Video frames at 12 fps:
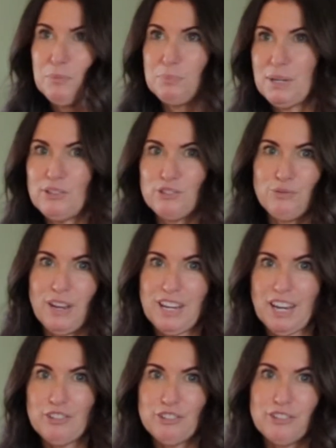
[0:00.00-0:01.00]
beach
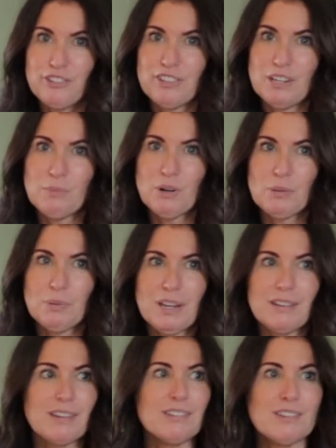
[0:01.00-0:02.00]
vacations anymore
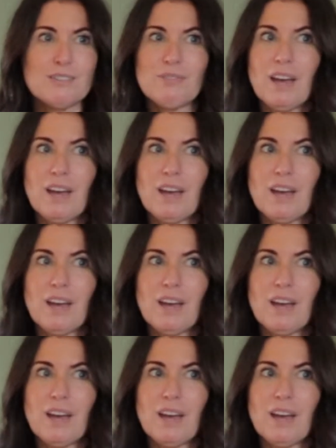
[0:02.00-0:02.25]
because I just